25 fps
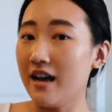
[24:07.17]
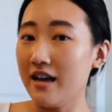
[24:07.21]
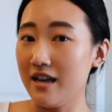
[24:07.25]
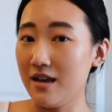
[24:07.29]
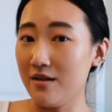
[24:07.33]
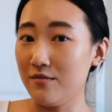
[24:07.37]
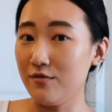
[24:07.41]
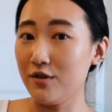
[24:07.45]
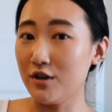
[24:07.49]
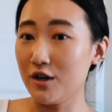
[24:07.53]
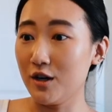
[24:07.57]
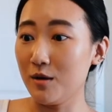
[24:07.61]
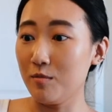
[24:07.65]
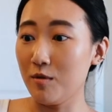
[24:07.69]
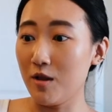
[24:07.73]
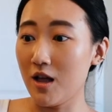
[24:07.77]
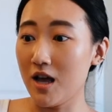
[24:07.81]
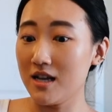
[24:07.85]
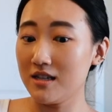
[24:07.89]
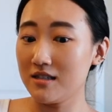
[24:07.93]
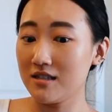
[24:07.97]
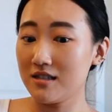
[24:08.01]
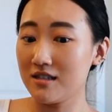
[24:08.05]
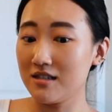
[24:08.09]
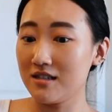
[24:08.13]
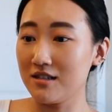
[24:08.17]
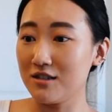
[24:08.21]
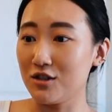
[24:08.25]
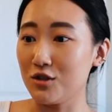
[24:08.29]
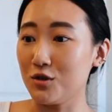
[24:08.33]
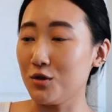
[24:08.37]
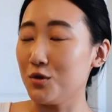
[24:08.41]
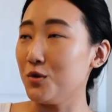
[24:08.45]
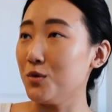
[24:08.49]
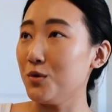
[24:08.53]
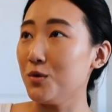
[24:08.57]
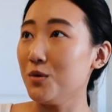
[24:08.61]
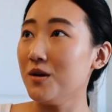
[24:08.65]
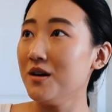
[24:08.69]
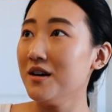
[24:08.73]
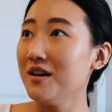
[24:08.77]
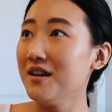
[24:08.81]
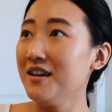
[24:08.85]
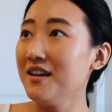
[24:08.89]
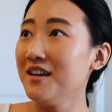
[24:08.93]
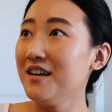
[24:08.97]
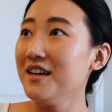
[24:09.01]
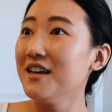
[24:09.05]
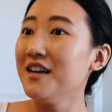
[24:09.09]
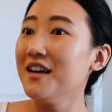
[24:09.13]
I am very blessed to
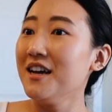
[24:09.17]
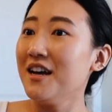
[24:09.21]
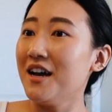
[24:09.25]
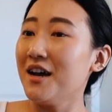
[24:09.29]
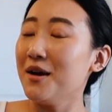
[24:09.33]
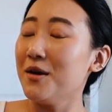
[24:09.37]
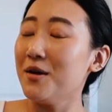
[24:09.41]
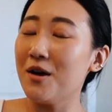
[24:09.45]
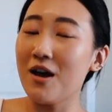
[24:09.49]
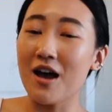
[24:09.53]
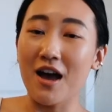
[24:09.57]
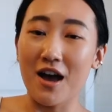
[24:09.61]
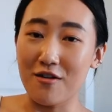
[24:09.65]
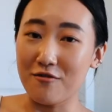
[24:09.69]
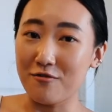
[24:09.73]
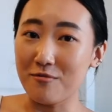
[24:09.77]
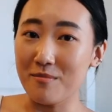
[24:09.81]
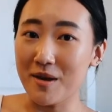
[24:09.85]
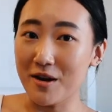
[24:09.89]
have